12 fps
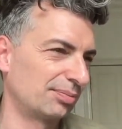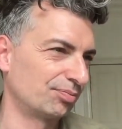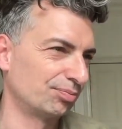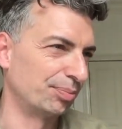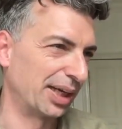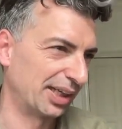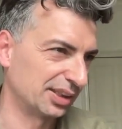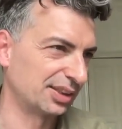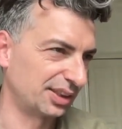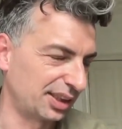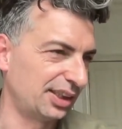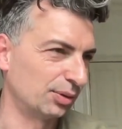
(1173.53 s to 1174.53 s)

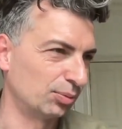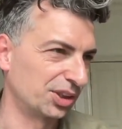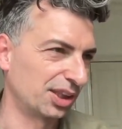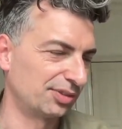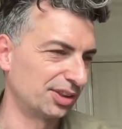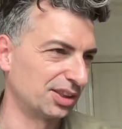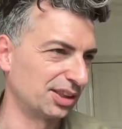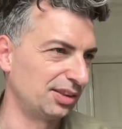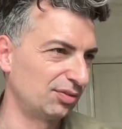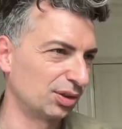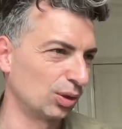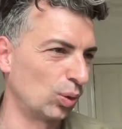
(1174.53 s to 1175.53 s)
magazine, which I haven't seen
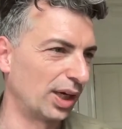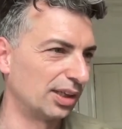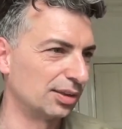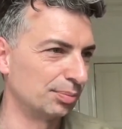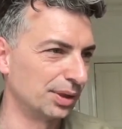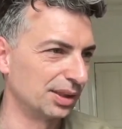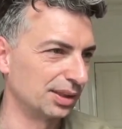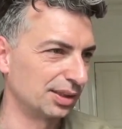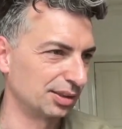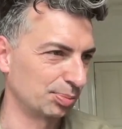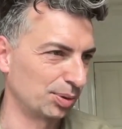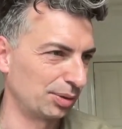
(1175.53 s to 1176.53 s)
for a while, but I think
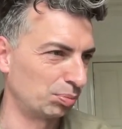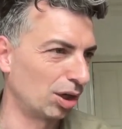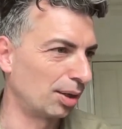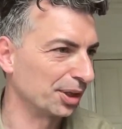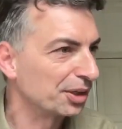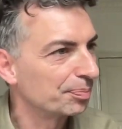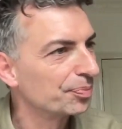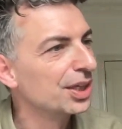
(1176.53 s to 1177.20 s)
it's pretty prominent.